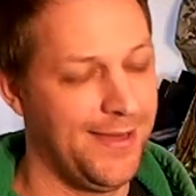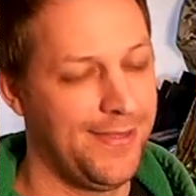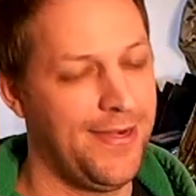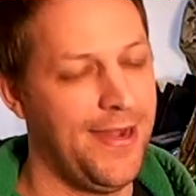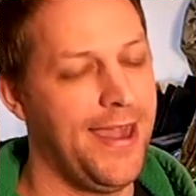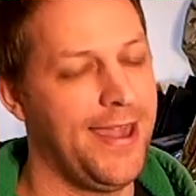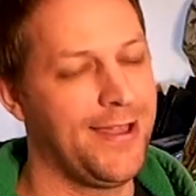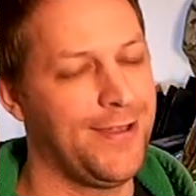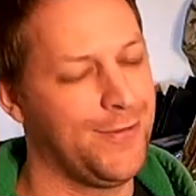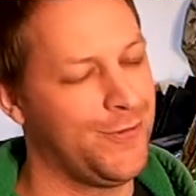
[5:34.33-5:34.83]

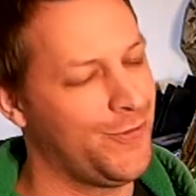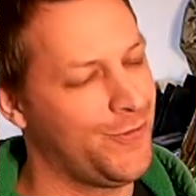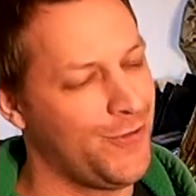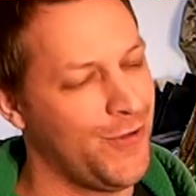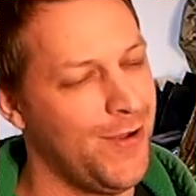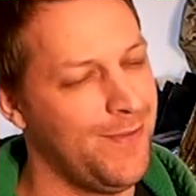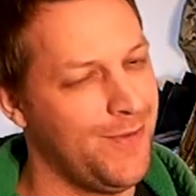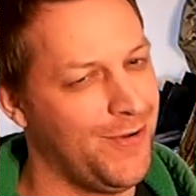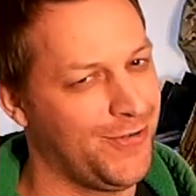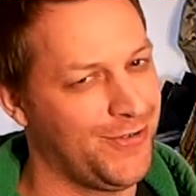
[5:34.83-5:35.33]
Thank you
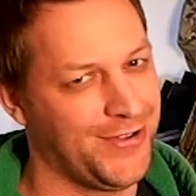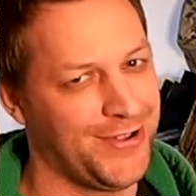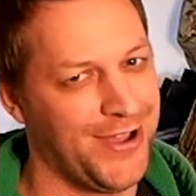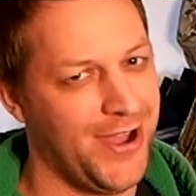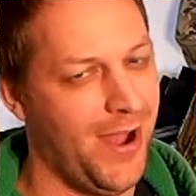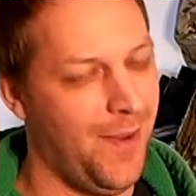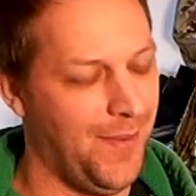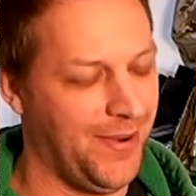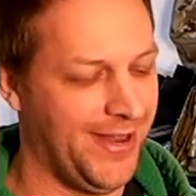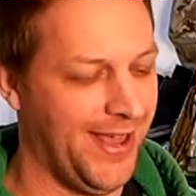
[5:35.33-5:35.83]
so much to
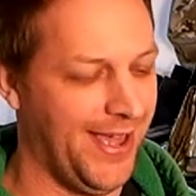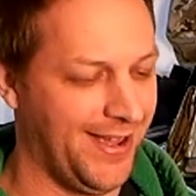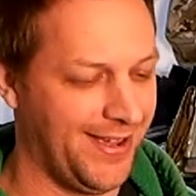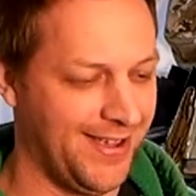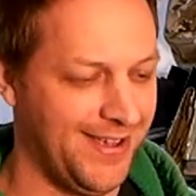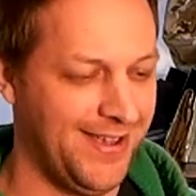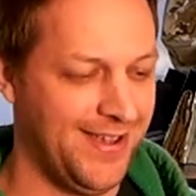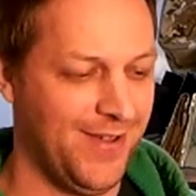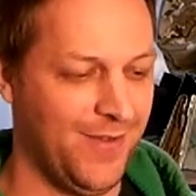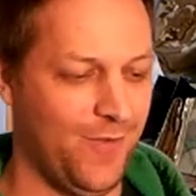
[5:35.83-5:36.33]
Karmatech
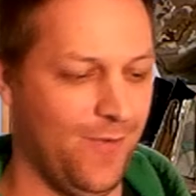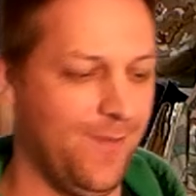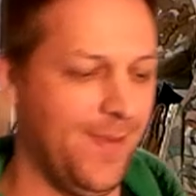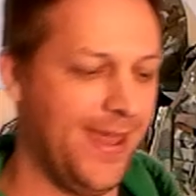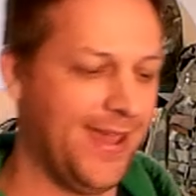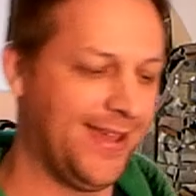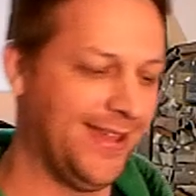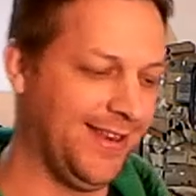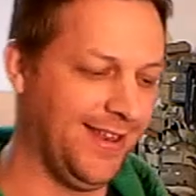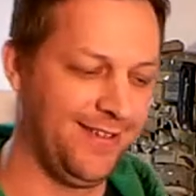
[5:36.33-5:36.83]
for
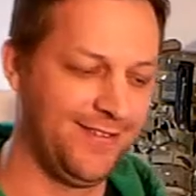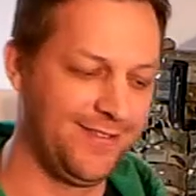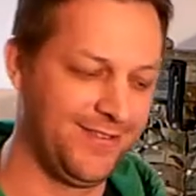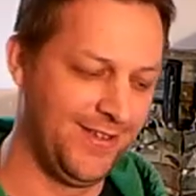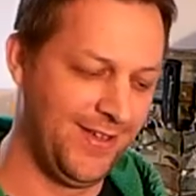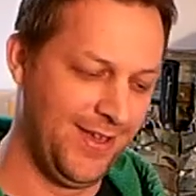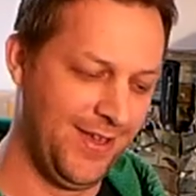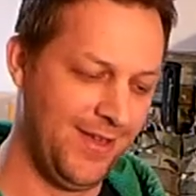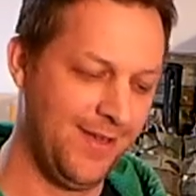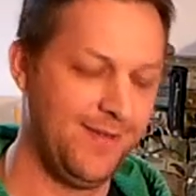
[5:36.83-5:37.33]
making this
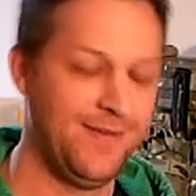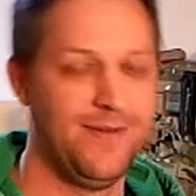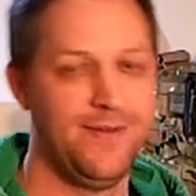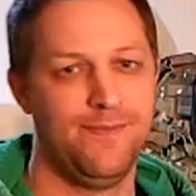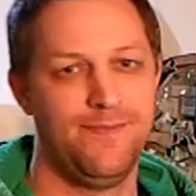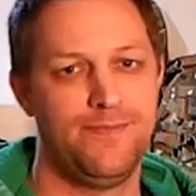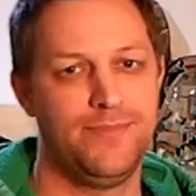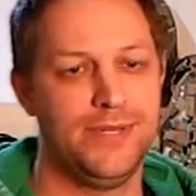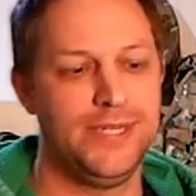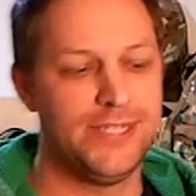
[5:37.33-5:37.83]

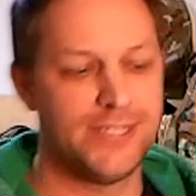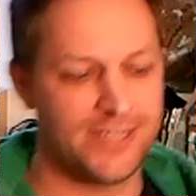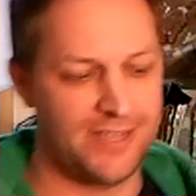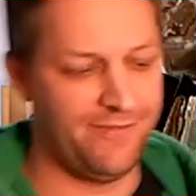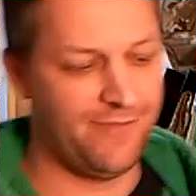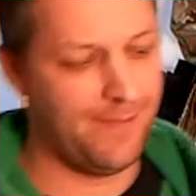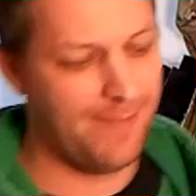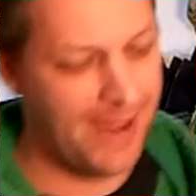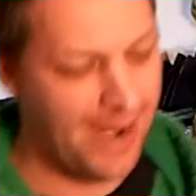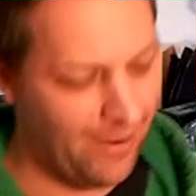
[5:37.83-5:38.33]
beast of a
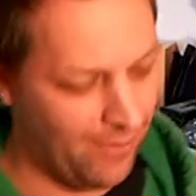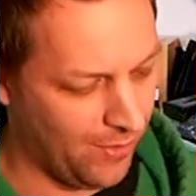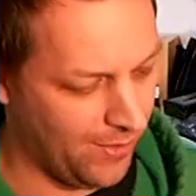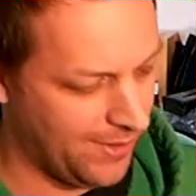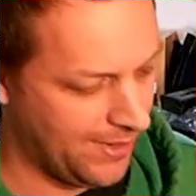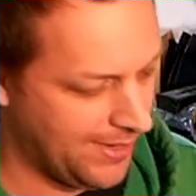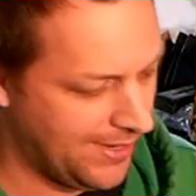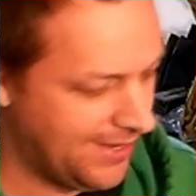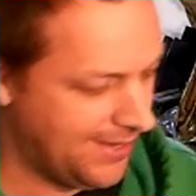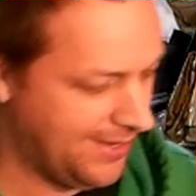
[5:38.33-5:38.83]
barrel.
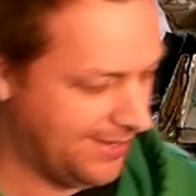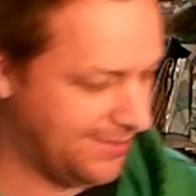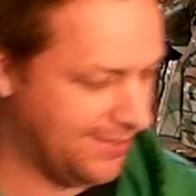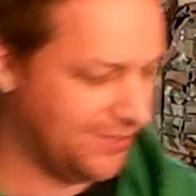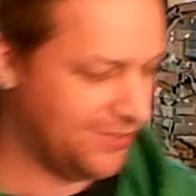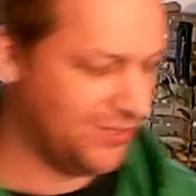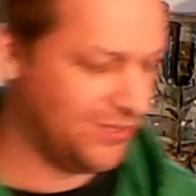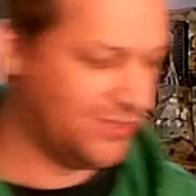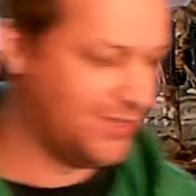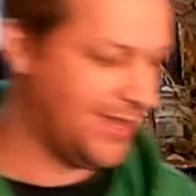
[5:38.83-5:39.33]

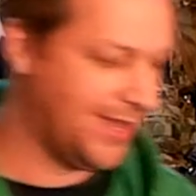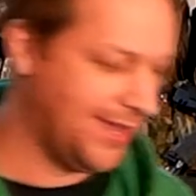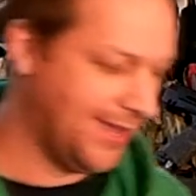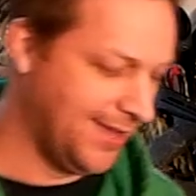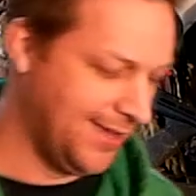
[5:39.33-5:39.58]
This is a,